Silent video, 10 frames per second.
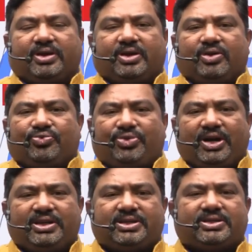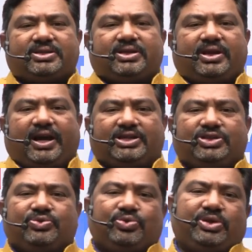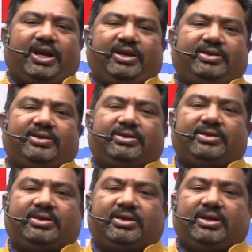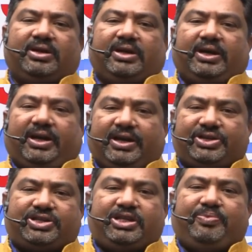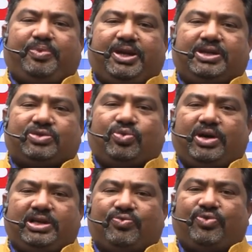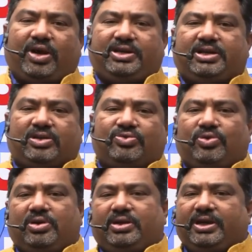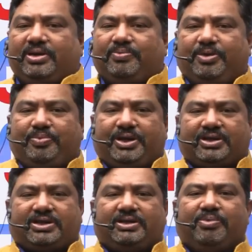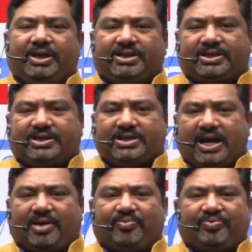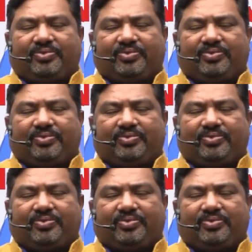Friends, as you know that history plays quite a vital role in BPSC mains exam.